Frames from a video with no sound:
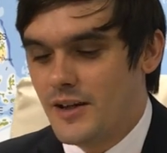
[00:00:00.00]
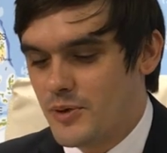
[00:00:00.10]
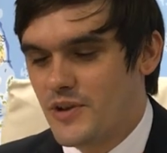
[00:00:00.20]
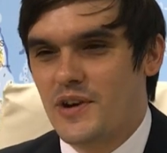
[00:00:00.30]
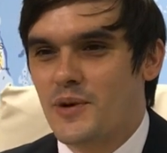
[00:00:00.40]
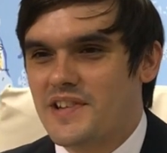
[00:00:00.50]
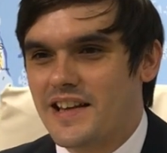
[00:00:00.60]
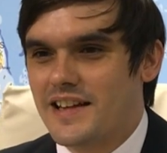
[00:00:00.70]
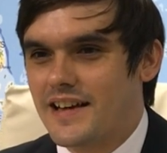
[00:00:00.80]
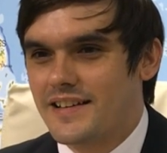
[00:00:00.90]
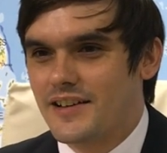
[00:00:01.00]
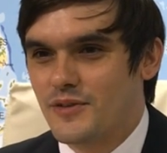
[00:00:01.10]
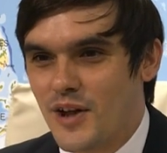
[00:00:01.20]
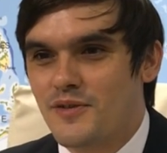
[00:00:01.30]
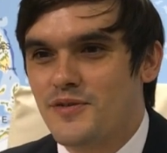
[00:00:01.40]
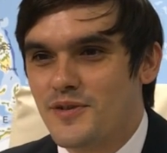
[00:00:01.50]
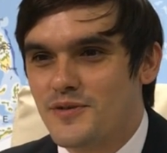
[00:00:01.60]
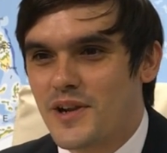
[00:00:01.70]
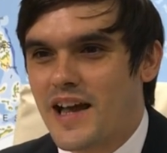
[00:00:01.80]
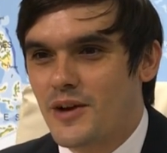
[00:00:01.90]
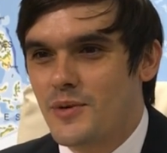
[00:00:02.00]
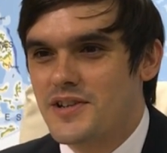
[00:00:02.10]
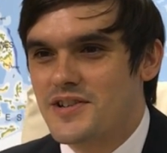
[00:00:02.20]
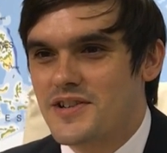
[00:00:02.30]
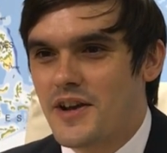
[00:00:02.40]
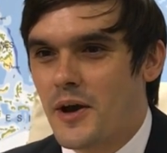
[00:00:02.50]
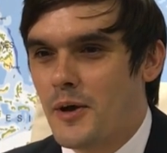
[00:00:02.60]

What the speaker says: Because I always had that kind of love for language.